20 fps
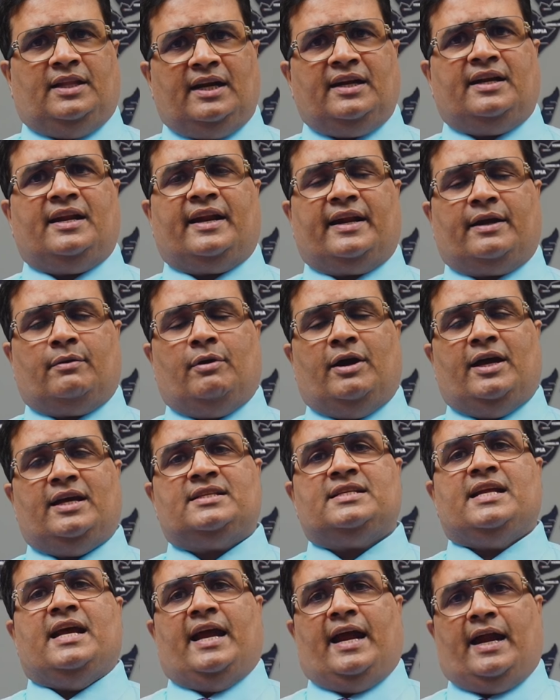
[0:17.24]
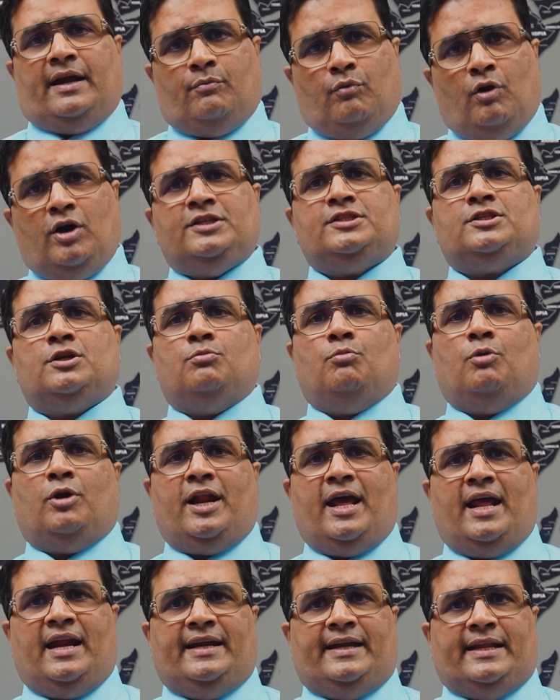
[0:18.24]
that requires advanced
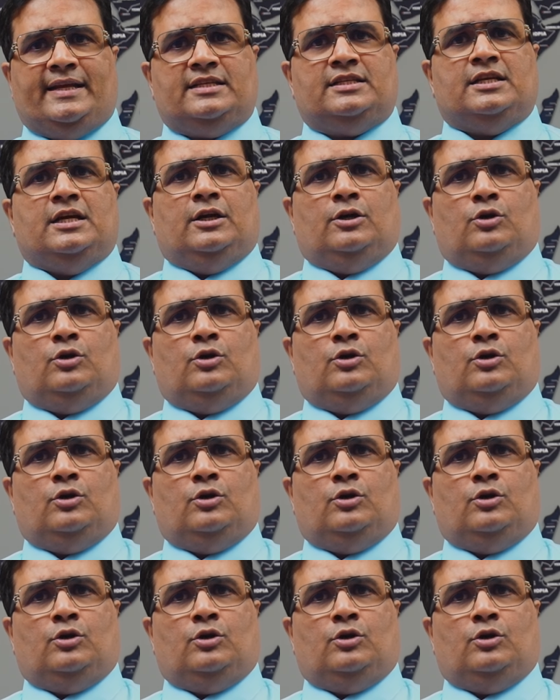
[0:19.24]
modalities